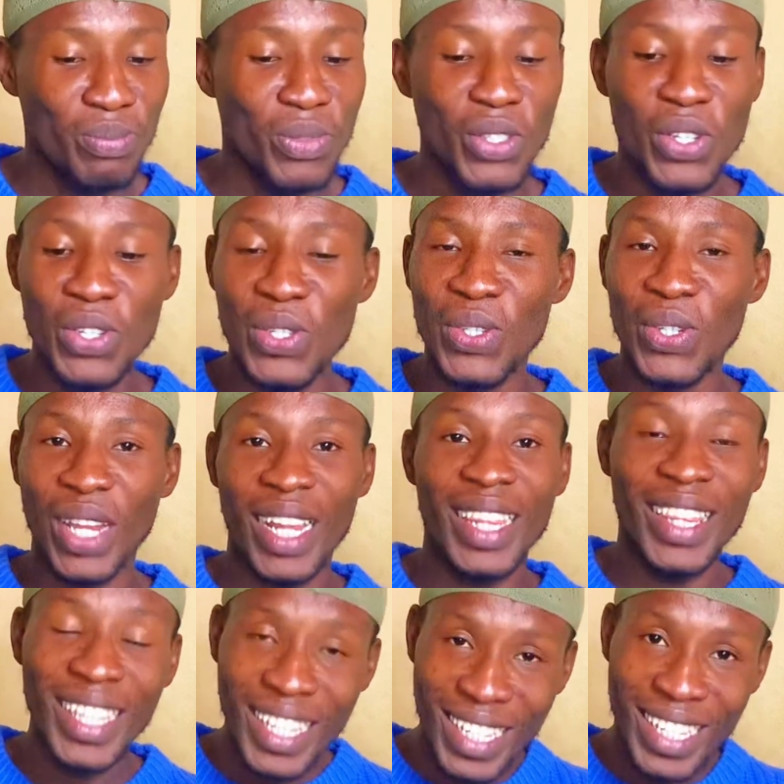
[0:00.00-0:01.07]
Just know that
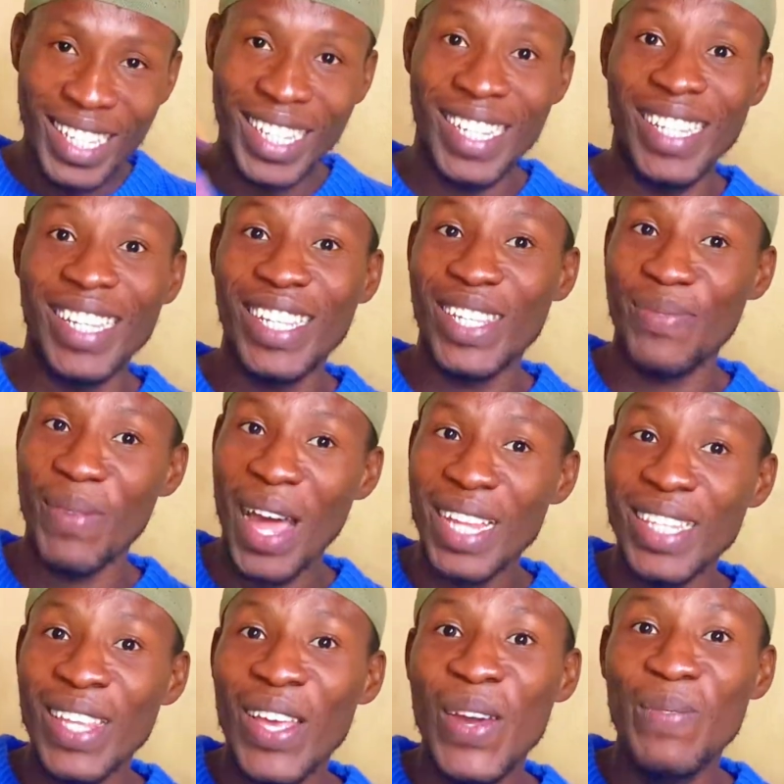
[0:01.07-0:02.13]
this is a smart
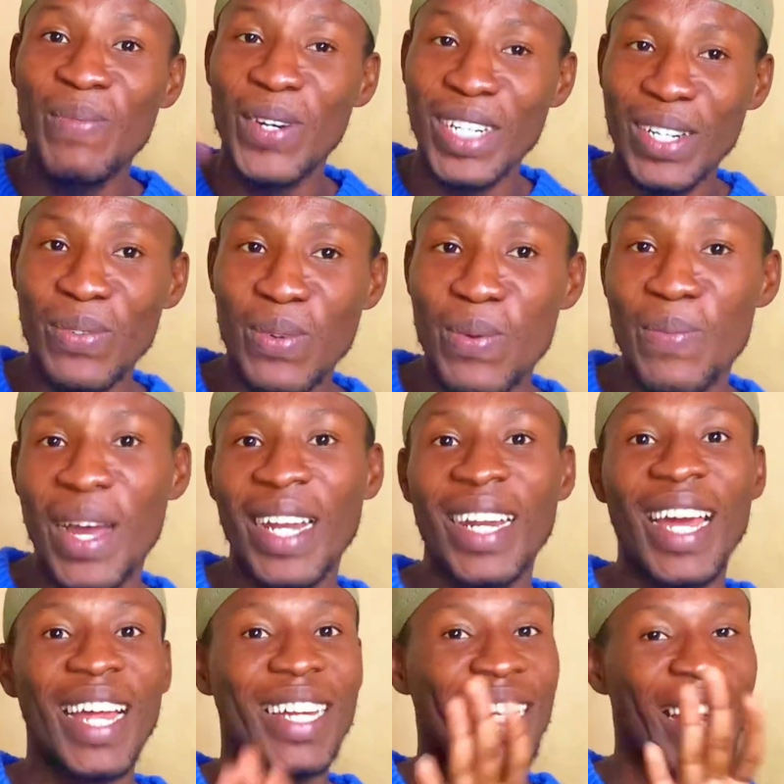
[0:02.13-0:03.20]
money woman,
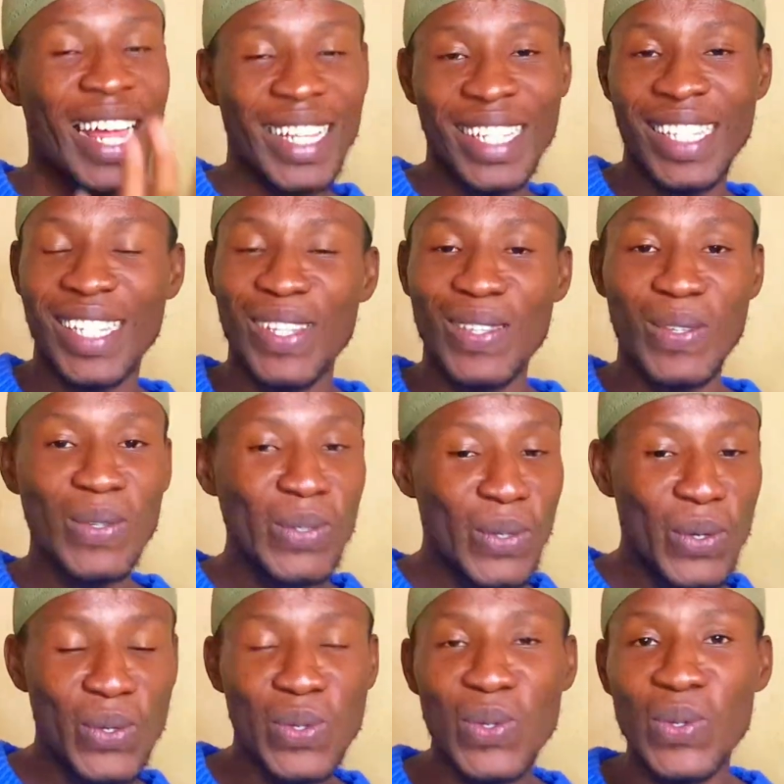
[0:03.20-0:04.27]
and that is it.
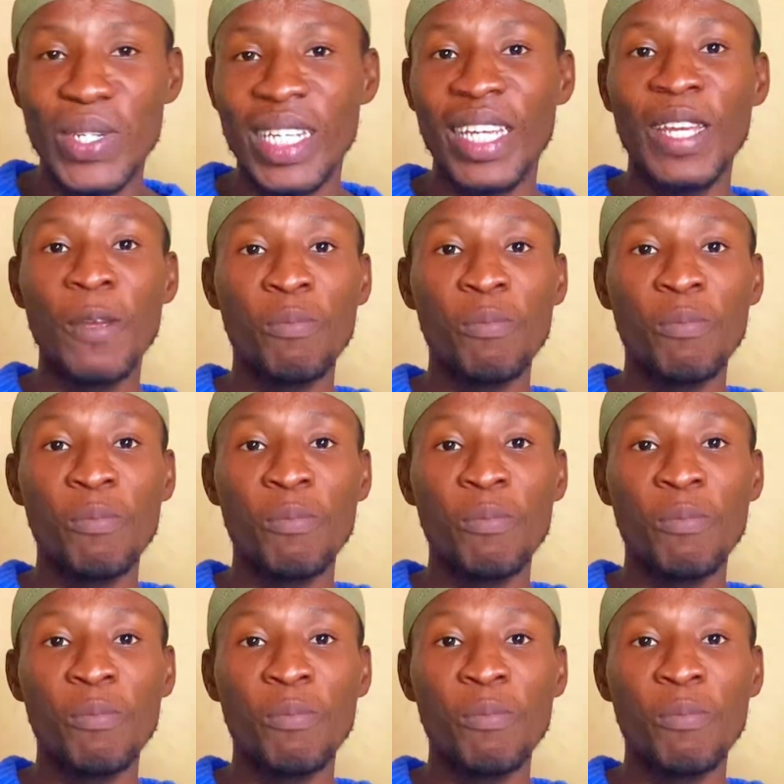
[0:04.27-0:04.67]
Kudos to the